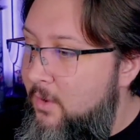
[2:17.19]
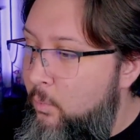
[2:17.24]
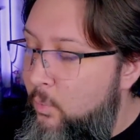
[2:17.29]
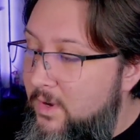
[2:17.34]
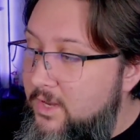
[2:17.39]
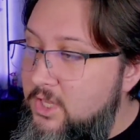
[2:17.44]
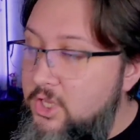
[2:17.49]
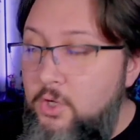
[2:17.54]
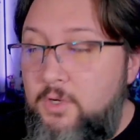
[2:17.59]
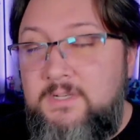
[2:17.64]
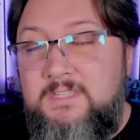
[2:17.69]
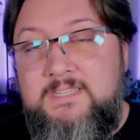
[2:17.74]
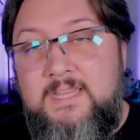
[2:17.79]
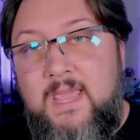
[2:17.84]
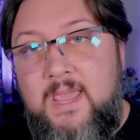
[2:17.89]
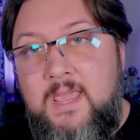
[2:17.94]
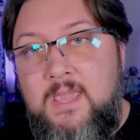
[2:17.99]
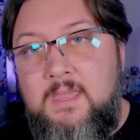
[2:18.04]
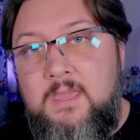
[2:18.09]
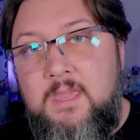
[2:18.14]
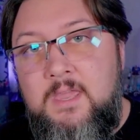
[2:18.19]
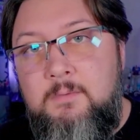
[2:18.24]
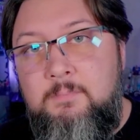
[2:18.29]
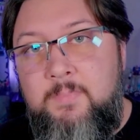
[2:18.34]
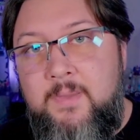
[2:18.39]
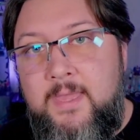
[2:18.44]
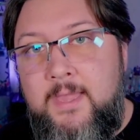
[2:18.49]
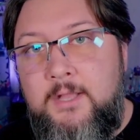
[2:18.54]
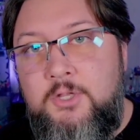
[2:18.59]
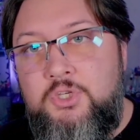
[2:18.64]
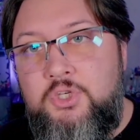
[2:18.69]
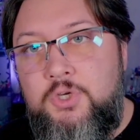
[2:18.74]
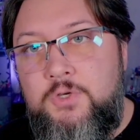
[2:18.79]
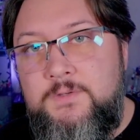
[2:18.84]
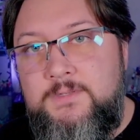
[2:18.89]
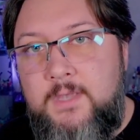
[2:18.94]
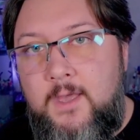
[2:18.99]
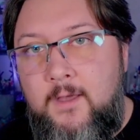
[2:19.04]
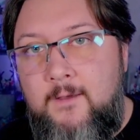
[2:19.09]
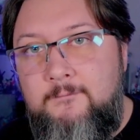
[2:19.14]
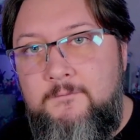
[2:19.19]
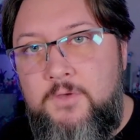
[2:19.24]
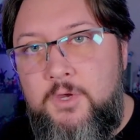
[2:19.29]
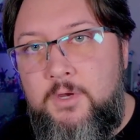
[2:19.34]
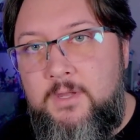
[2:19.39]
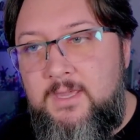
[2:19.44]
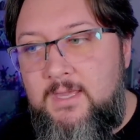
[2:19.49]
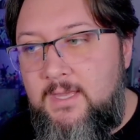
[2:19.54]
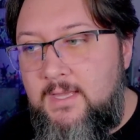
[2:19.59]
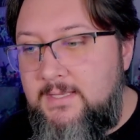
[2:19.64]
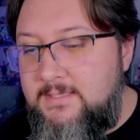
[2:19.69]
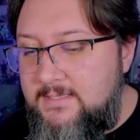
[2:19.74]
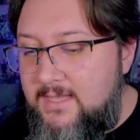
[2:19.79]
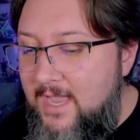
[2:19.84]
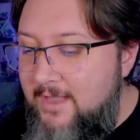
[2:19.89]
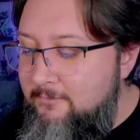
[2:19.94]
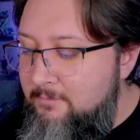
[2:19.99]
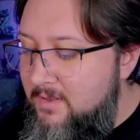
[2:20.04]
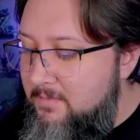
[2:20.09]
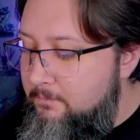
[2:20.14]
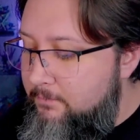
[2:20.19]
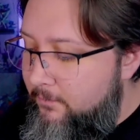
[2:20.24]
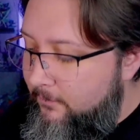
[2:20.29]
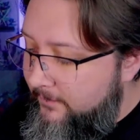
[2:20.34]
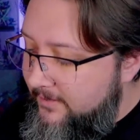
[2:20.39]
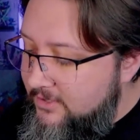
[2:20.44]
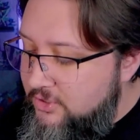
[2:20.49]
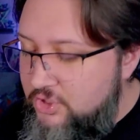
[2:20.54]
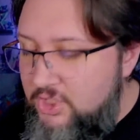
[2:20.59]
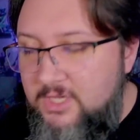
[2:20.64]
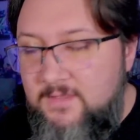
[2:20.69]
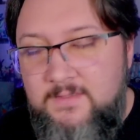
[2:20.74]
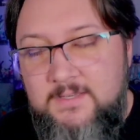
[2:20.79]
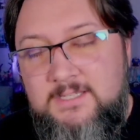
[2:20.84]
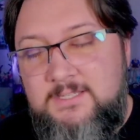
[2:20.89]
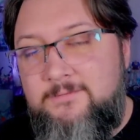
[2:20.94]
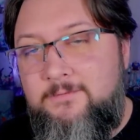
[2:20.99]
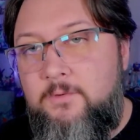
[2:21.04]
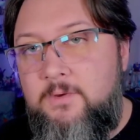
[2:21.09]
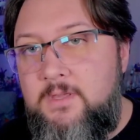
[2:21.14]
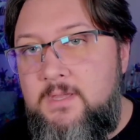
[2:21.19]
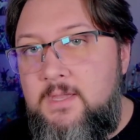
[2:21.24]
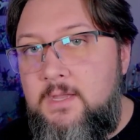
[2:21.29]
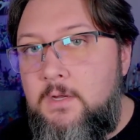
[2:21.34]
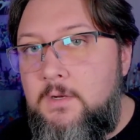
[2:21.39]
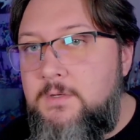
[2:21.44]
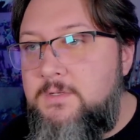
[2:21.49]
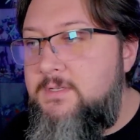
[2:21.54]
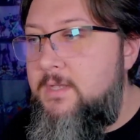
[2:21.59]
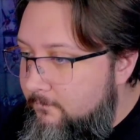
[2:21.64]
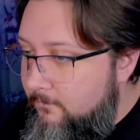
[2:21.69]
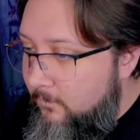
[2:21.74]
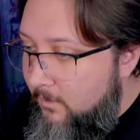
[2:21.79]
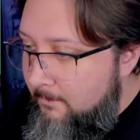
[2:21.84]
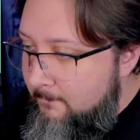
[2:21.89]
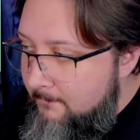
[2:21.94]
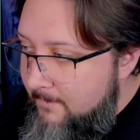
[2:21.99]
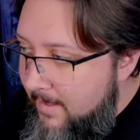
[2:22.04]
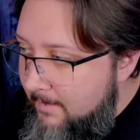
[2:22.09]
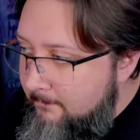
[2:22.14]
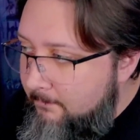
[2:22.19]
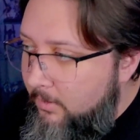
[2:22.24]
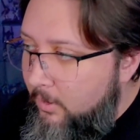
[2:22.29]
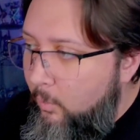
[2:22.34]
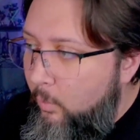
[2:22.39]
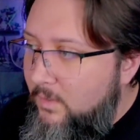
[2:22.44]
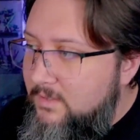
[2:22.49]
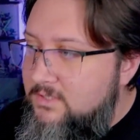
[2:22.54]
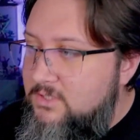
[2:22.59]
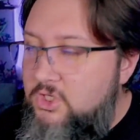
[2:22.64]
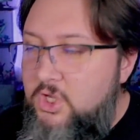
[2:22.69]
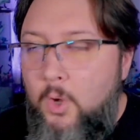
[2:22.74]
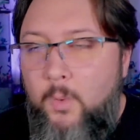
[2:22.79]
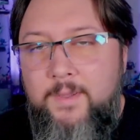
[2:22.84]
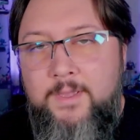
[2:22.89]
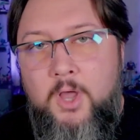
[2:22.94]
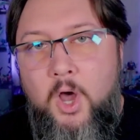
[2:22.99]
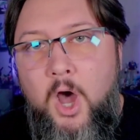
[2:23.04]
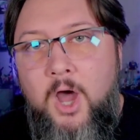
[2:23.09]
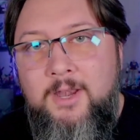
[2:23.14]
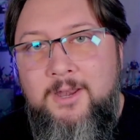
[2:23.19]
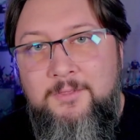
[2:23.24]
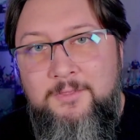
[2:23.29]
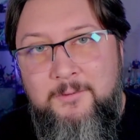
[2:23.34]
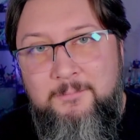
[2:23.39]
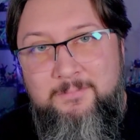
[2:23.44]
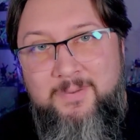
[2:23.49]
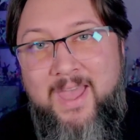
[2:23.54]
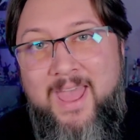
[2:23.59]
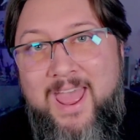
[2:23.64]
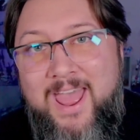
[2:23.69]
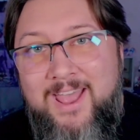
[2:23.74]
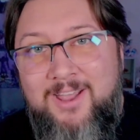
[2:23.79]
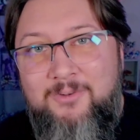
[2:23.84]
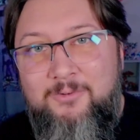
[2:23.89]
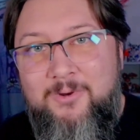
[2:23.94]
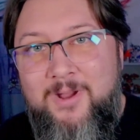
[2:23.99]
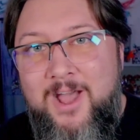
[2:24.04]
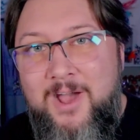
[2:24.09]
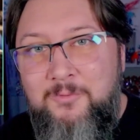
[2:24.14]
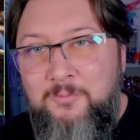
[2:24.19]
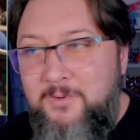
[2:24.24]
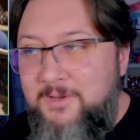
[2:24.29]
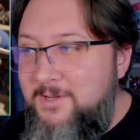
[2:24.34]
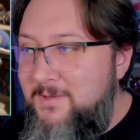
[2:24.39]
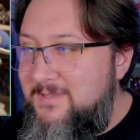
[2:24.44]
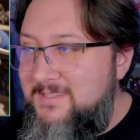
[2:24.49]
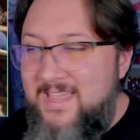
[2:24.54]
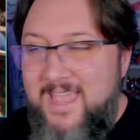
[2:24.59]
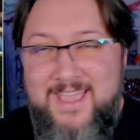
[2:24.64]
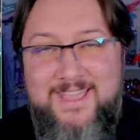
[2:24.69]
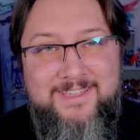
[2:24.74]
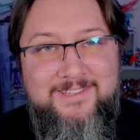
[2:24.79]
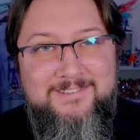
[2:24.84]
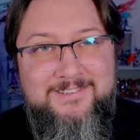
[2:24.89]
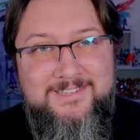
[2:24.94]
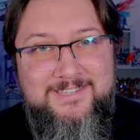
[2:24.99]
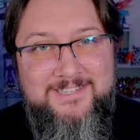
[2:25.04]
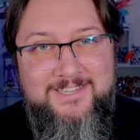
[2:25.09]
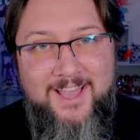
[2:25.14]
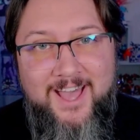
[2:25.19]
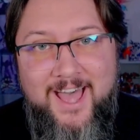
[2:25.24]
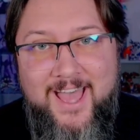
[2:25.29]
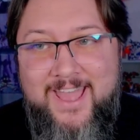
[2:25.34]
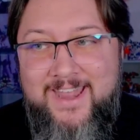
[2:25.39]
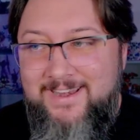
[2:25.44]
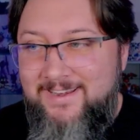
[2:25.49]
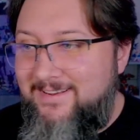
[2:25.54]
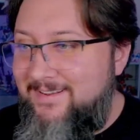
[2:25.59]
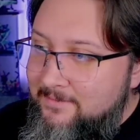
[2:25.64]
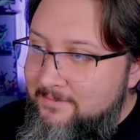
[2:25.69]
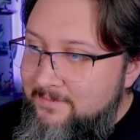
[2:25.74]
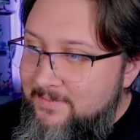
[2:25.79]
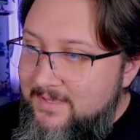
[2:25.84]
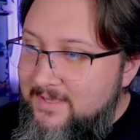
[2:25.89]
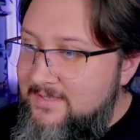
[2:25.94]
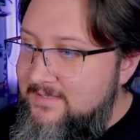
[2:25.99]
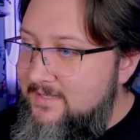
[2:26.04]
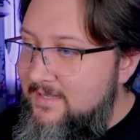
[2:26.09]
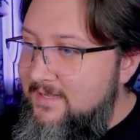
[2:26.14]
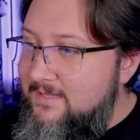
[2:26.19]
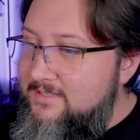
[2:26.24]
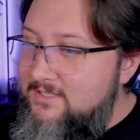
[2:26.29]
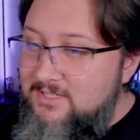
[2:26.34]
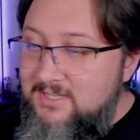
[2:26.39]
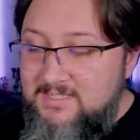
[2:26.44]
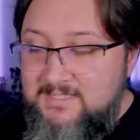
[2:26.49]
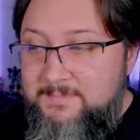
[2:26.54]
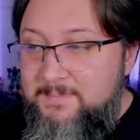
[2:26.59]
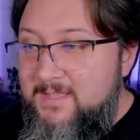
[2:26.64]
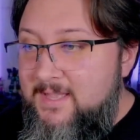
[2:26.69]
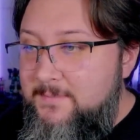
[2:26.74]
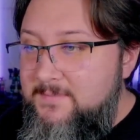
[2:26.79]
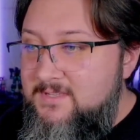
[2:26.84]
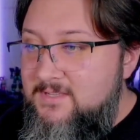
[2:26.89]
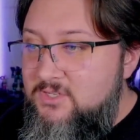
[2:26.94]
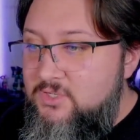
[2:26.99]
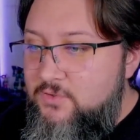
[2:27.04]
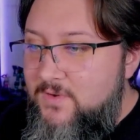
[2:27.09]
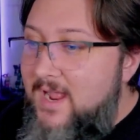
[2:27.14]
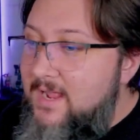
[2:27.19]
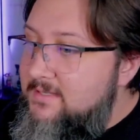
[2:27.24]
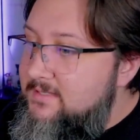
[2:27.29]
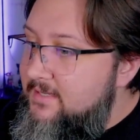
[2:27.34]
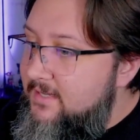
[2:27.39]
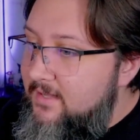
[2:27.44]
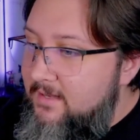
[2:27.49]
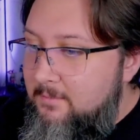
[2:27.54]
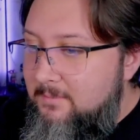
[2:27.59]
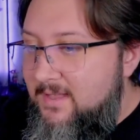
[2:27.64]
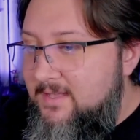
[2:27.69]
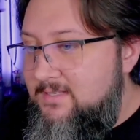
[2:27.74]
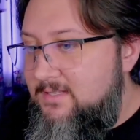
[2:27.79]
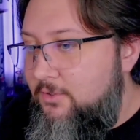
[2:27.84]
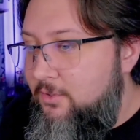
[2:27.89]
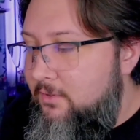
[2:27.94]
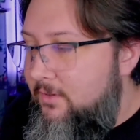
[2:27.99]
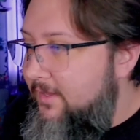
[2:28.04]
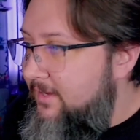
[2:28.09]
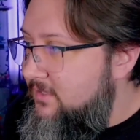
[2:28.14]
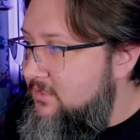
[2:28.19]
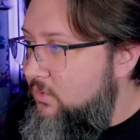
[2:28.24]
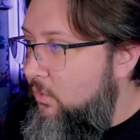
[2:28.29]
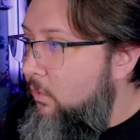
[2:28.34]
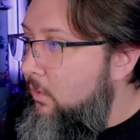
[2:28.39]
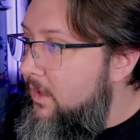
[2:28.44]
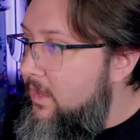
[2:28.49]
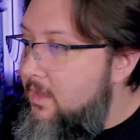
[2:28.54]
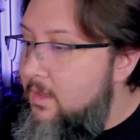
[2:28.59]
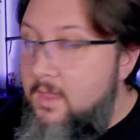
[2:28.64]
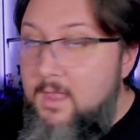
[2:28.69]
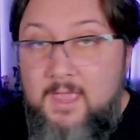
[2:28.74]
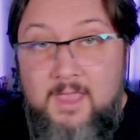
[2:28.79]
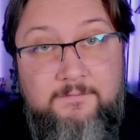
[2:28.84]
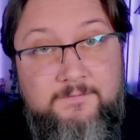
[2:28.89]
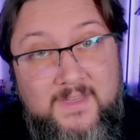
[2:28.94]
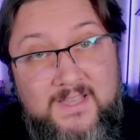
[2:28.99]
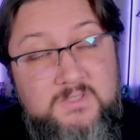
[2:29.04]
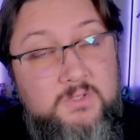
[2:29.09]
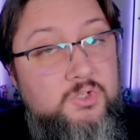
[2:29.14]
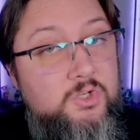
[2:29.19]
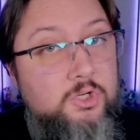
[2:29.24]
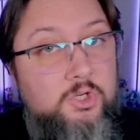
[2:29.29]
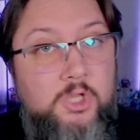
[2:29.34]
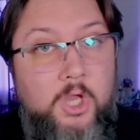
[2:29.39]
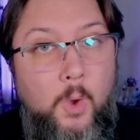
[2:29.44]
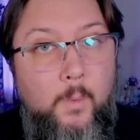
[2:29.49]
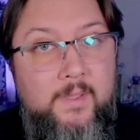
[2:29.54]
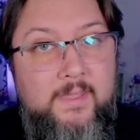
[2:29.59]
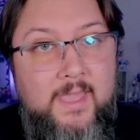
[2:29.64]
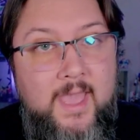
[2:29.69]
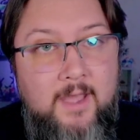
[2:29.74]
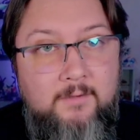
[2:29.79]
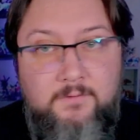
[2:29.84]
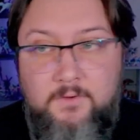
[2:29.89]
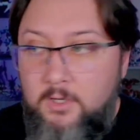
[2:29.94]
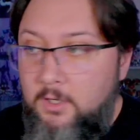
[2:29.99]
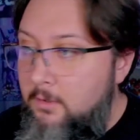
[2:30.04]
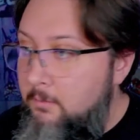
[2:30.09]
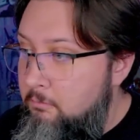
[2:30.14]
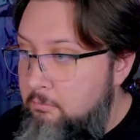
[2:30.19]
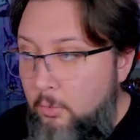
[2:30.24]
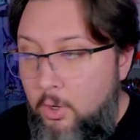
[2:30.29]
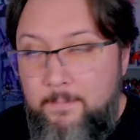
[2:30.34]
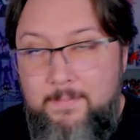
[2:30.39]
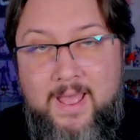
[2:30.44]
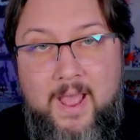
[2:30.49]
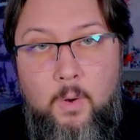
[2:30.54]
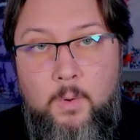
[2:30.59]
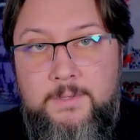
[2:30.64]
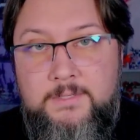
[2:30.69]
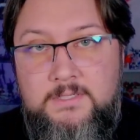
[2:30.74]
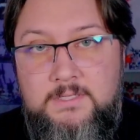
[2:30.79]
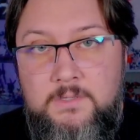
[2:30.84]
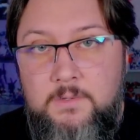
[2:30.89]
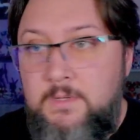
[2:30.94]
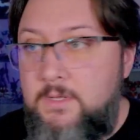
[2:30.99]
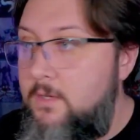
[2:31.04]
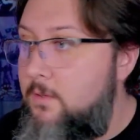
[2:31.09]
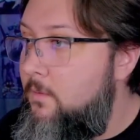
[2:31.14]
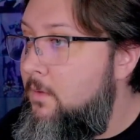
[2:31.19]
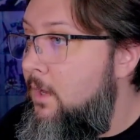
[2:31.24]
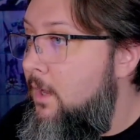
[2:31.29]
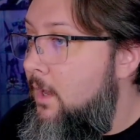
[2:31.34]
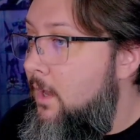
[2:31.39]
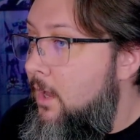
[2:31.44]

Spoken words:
When you're taking pictures of your kits, I've been preaching this for years, remember what's going on in the background when you take your shot. Because it just becomes distracting and it makes it look like a toy. If that's what you're going after, more power to you.